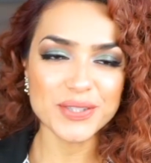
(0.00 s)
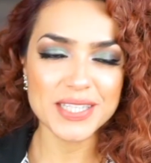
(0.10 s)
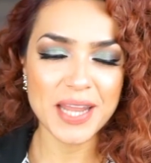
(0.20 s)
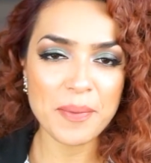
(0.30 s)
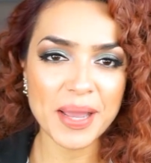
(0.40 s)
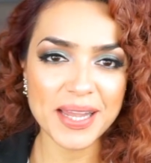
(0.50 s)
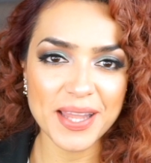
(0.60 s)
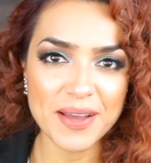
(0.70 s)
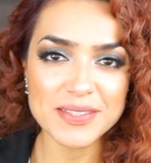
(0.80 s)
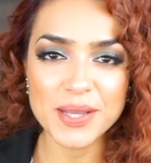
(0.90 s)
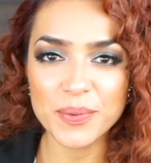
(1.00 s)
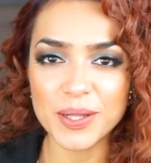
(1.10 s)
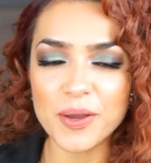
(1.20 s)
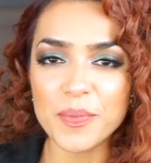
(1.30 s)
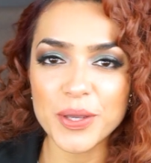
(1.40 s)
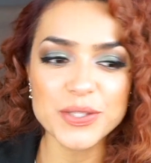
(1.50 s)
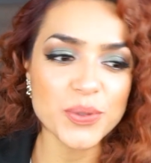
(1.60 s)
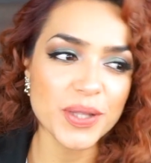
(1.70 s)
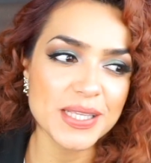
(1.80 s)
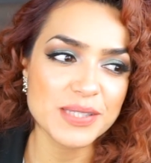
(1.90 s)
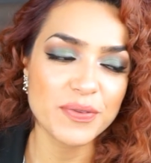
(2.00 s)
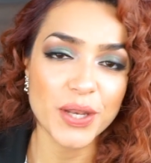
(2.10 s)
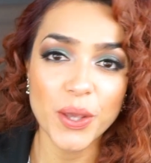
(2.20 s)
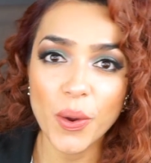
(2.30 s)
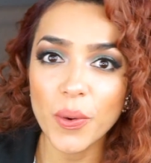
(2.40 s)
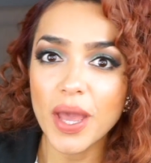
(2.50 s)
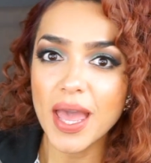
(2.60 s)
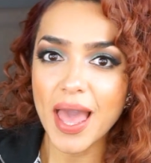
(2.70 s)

today, my loves. I really hope you enjoyed this video.